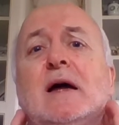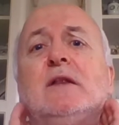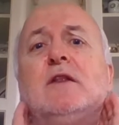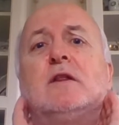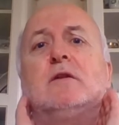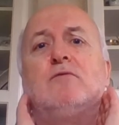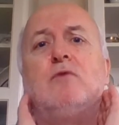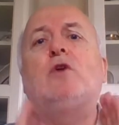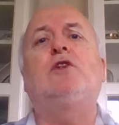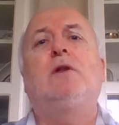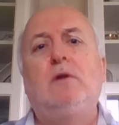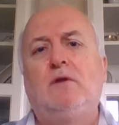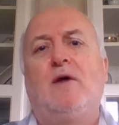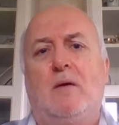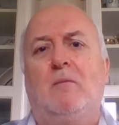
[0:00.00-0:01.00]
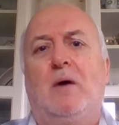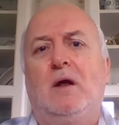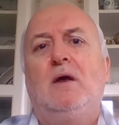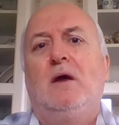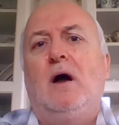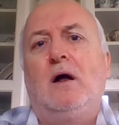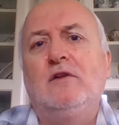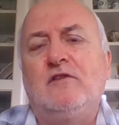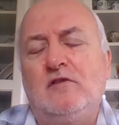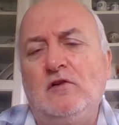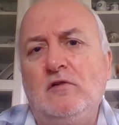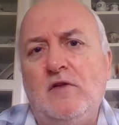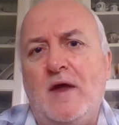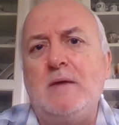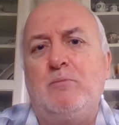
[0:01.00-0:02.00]
and throttle them
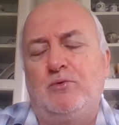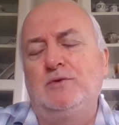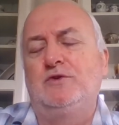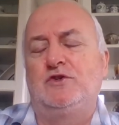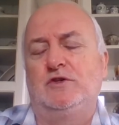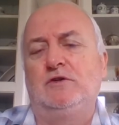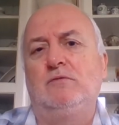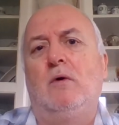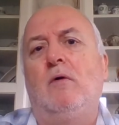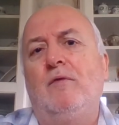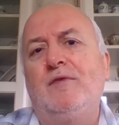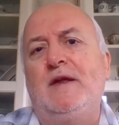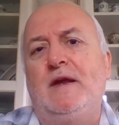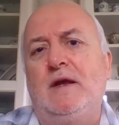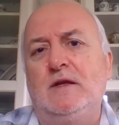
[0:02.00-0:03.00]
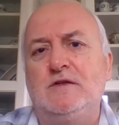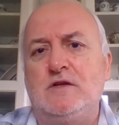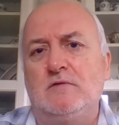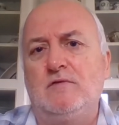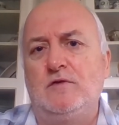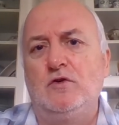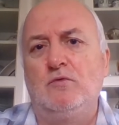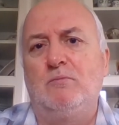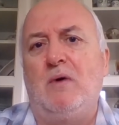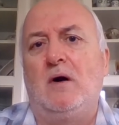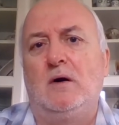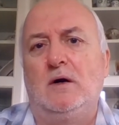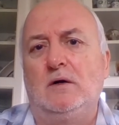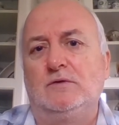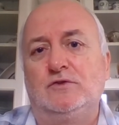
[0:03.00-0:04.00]
until they put you on the interview
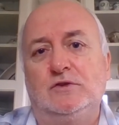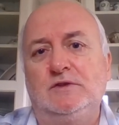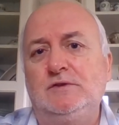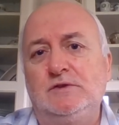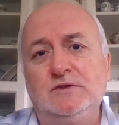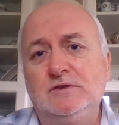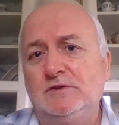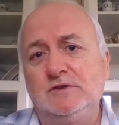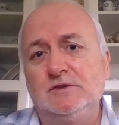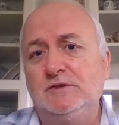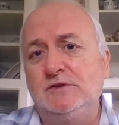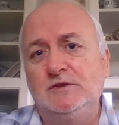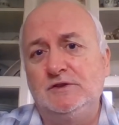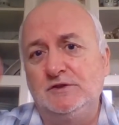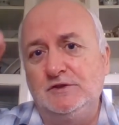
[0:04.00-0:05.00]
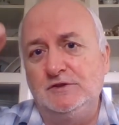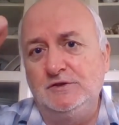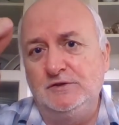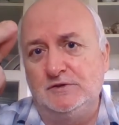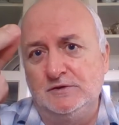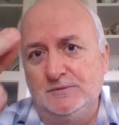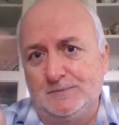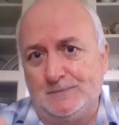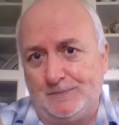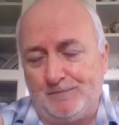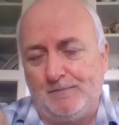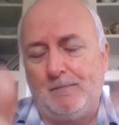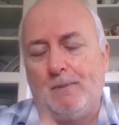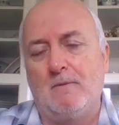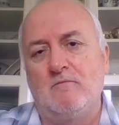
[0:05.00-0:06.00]
pile. Dun, dun, dun, dun, dun, dun, dun.
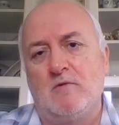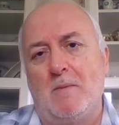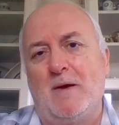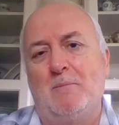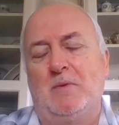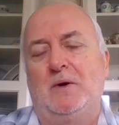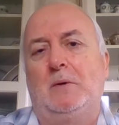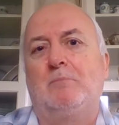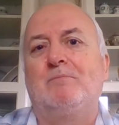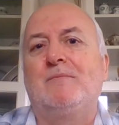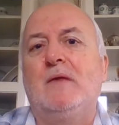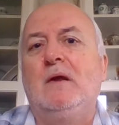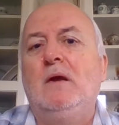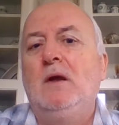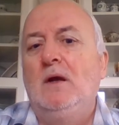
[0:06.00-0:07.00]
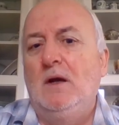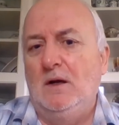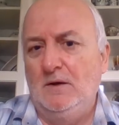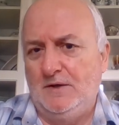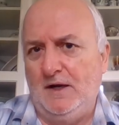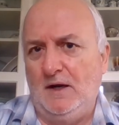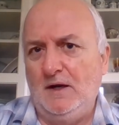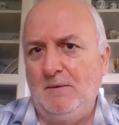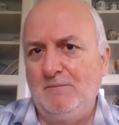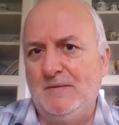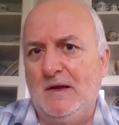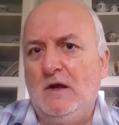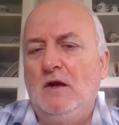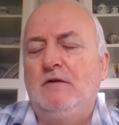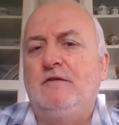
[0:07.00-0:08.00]
Remember. Okay,
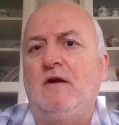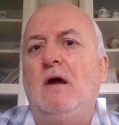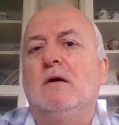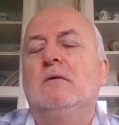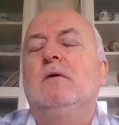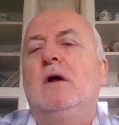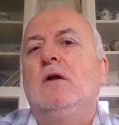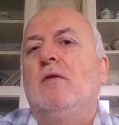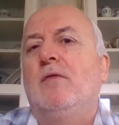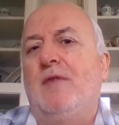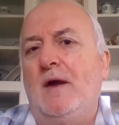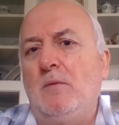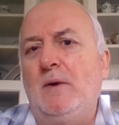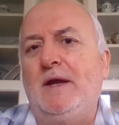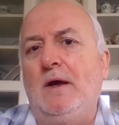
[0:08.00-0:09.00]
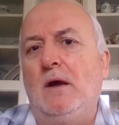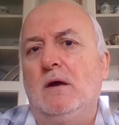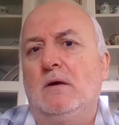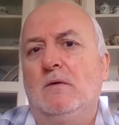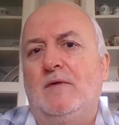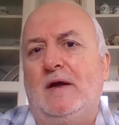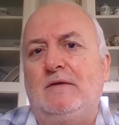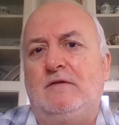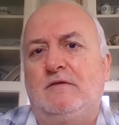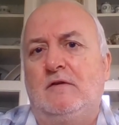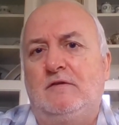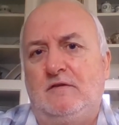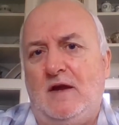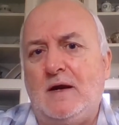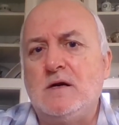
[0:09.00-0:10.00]
so there we go. That's the
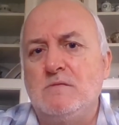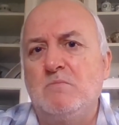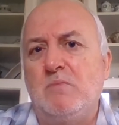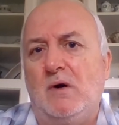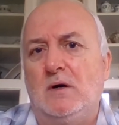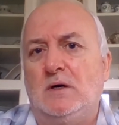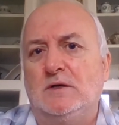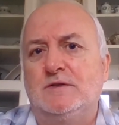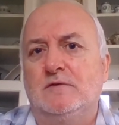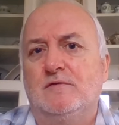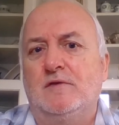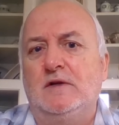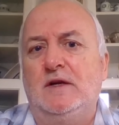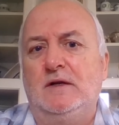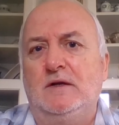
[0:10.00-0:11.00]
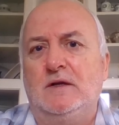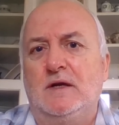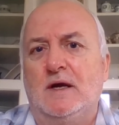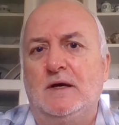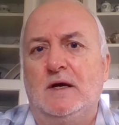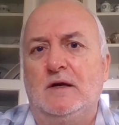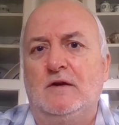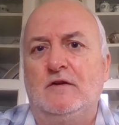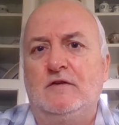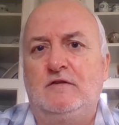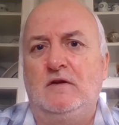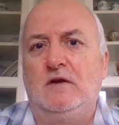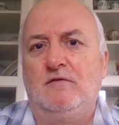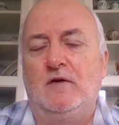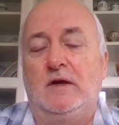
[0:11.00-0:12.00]
second part of the uh,
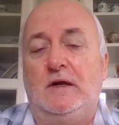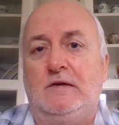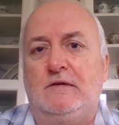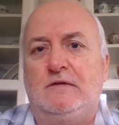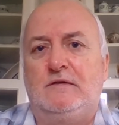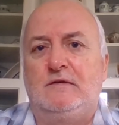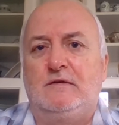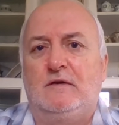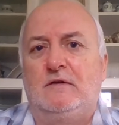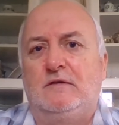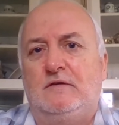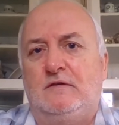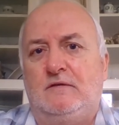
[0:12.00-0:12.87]
CVs